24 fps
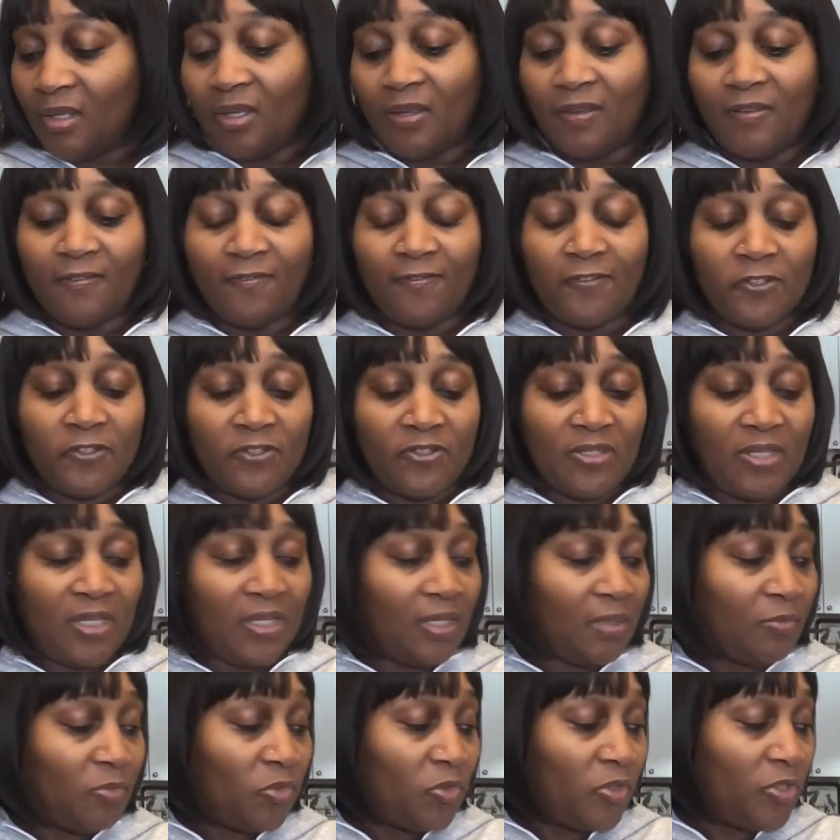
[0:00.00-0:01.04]
First thing I'm
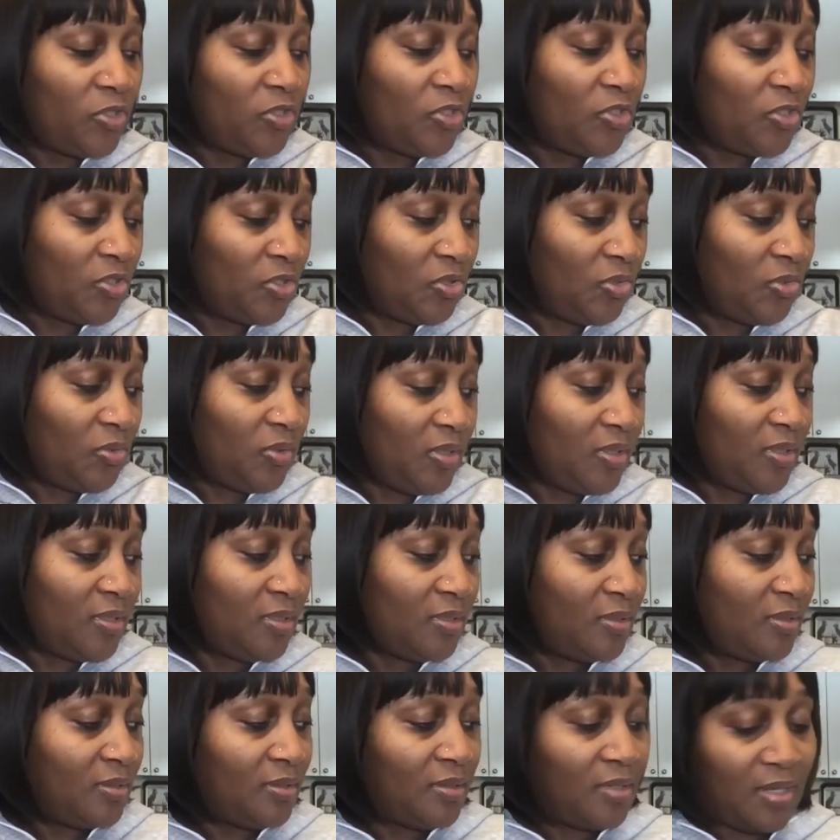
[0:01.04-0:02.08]
going to do
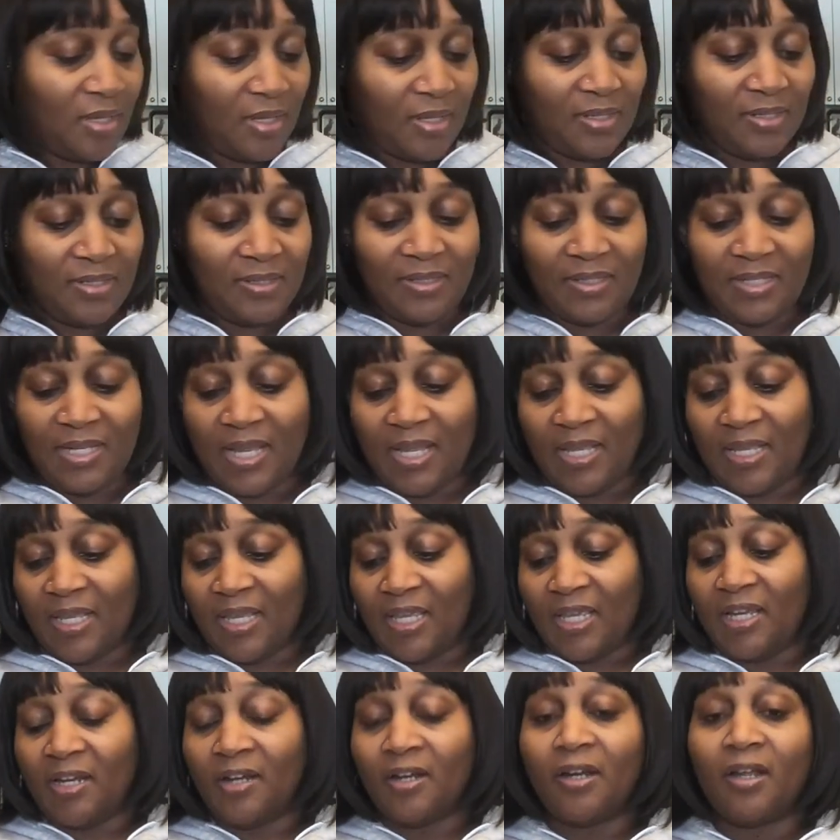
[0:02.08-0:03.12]
is take
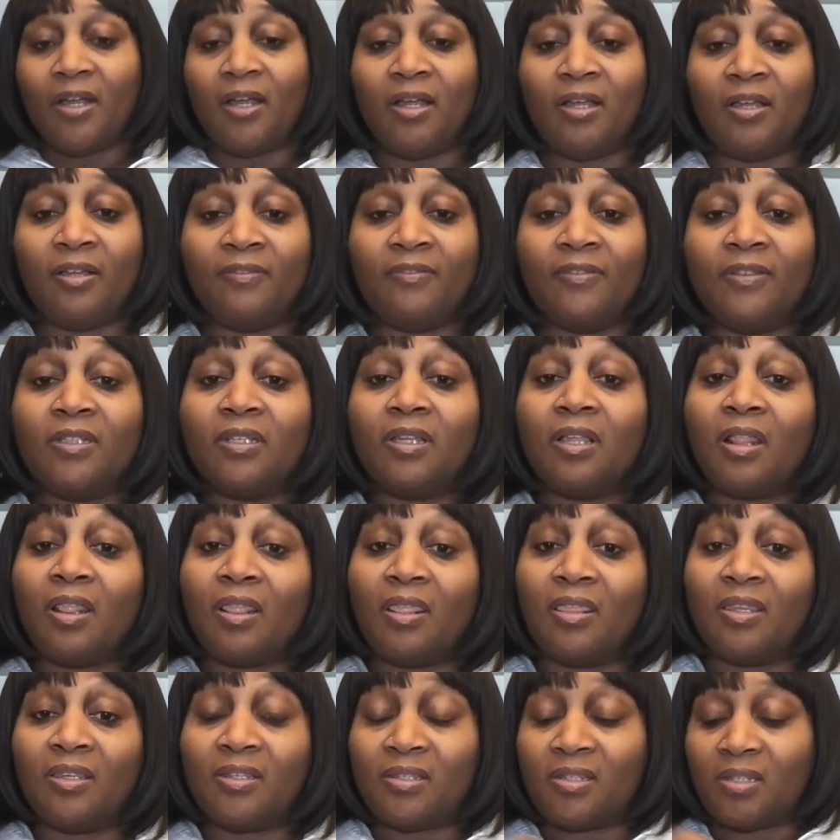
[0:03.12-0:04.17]
care of
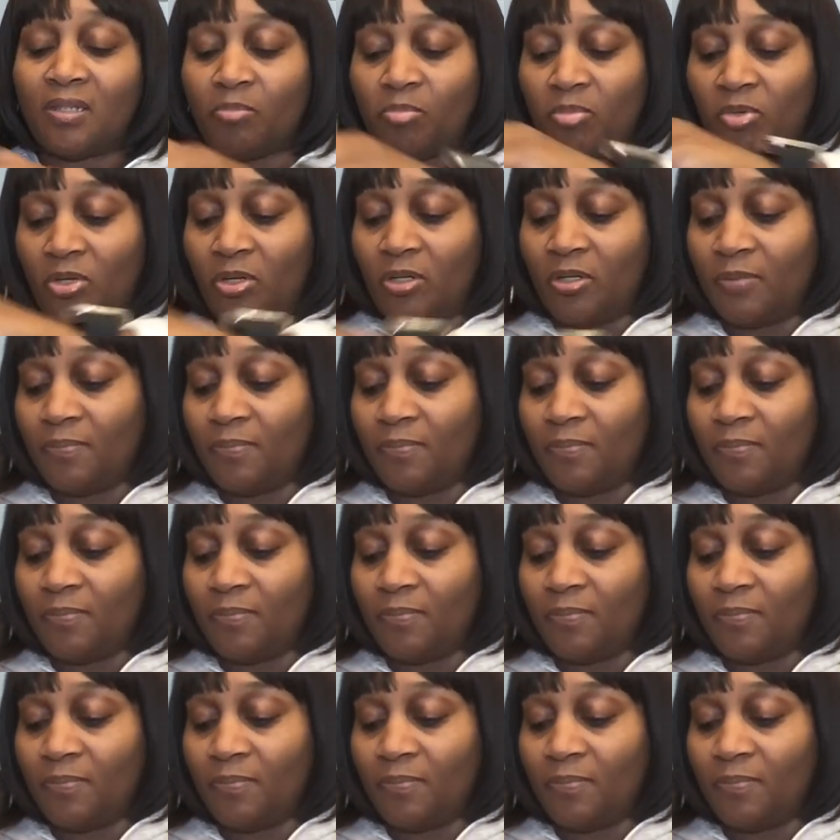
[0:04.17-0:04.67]
the zipper.